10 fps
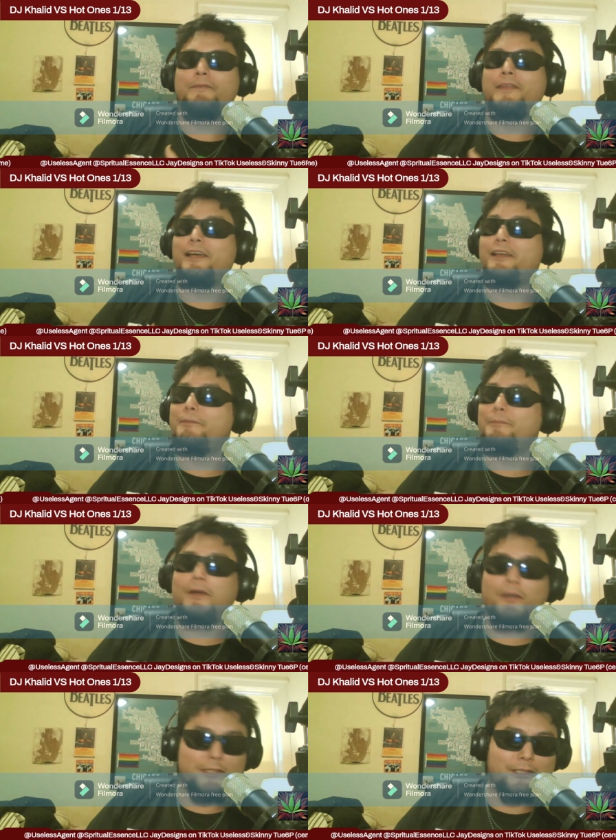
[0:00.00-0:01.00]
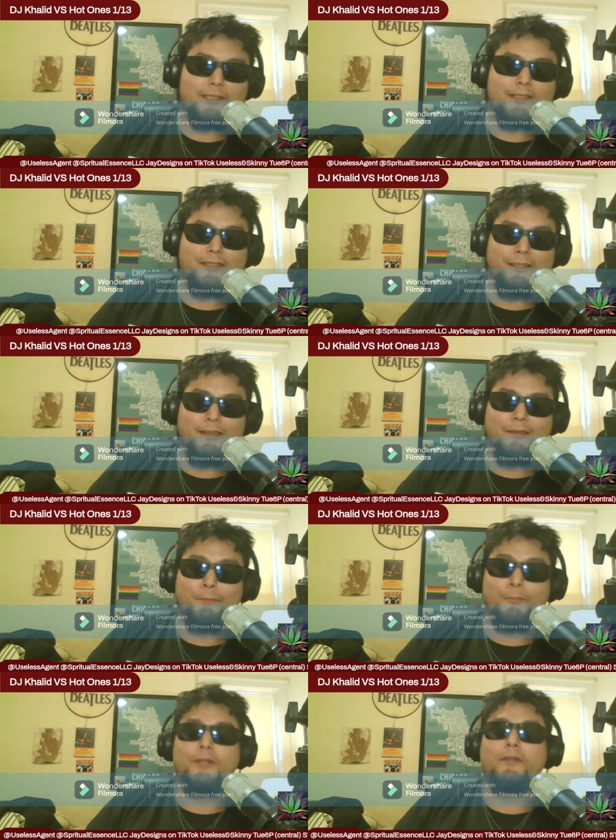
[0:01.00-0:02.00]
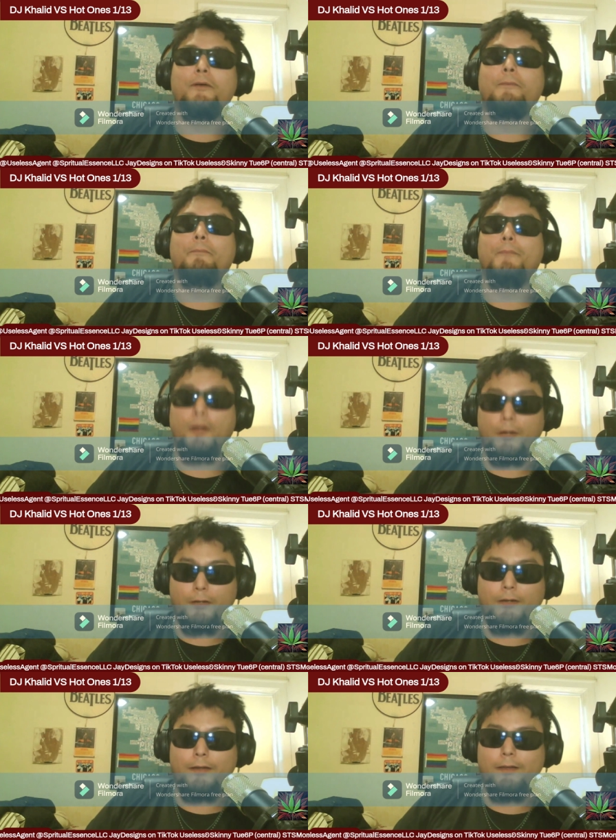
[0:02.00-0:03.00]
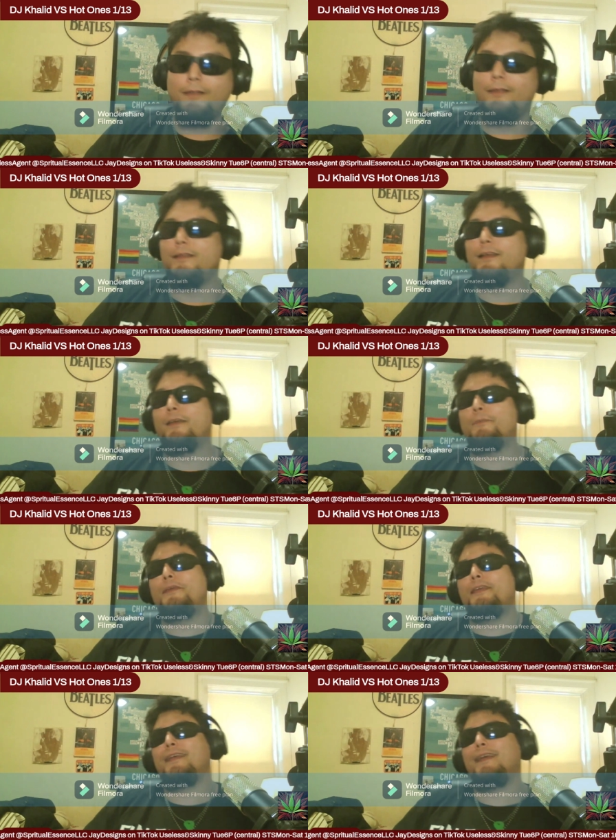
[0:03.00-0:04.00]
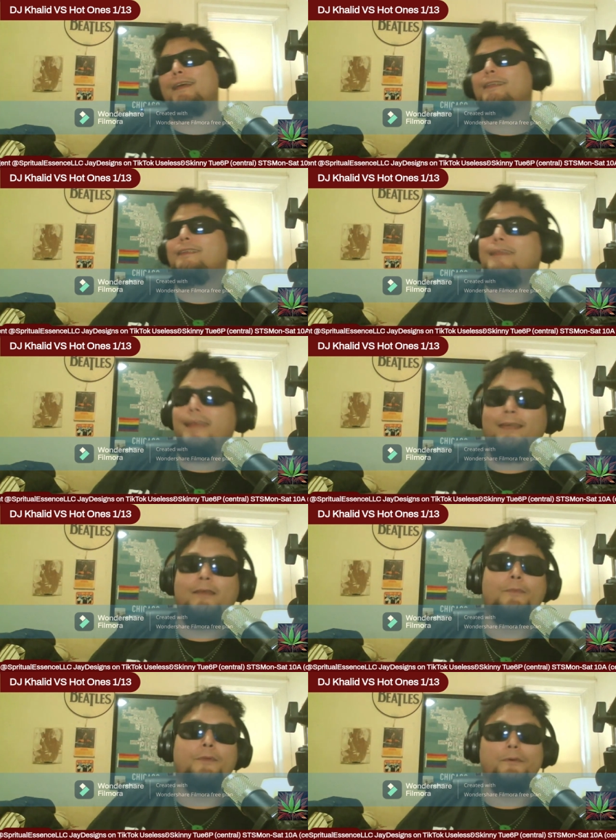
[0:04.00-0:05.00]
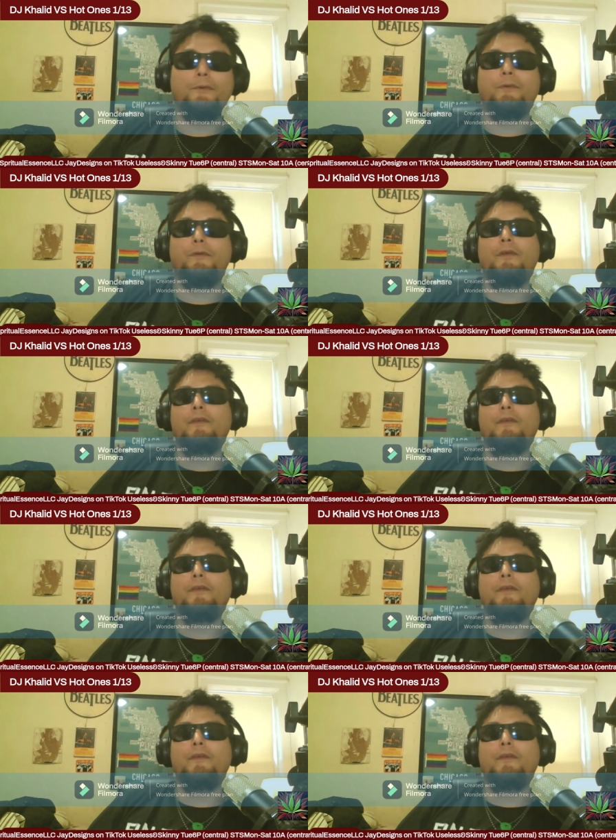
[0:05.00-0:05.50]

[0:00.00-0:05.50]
not a Marxist, but a mark. I mean, god damn, dude.